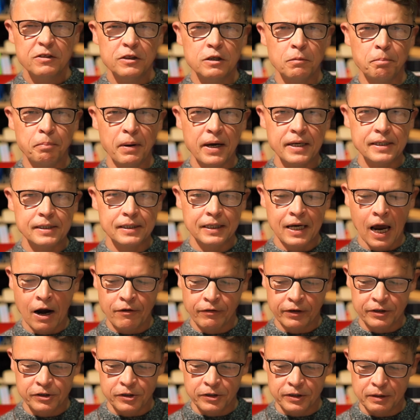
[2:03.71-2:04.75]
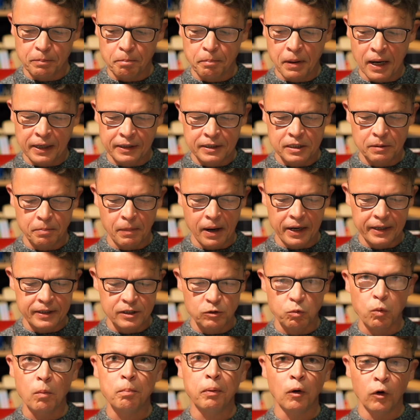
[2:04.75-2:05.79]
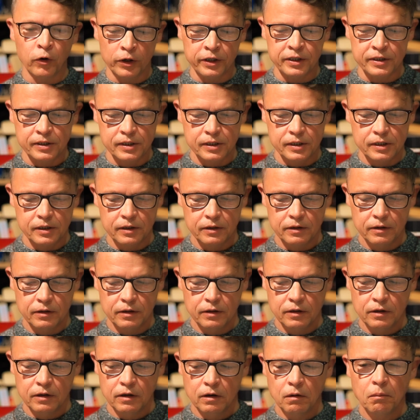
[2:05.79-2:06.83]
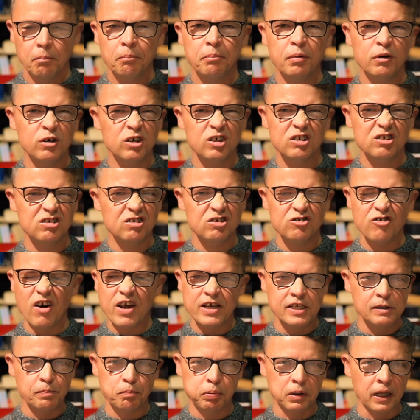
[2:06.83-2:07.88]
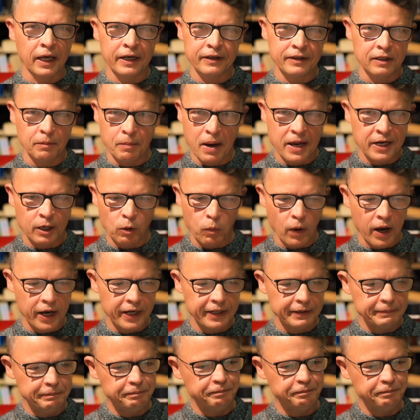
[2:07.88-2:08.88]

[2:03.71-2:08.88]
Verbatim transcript: The best characters in pantomimes were boys, but Grace played them anyway.